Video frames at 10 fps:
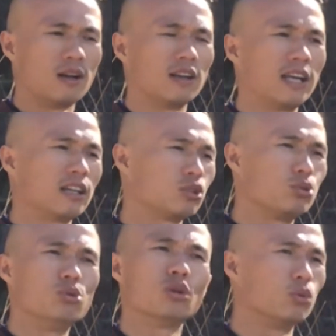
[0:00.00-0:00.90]
like
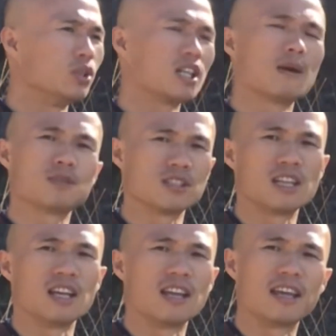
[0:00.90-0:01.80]
2 or 3 times a
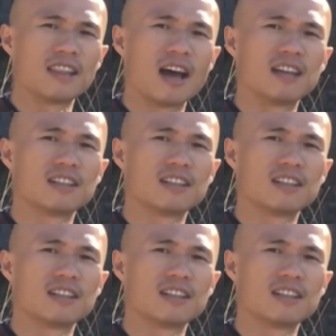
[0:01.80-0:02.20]
day, like that.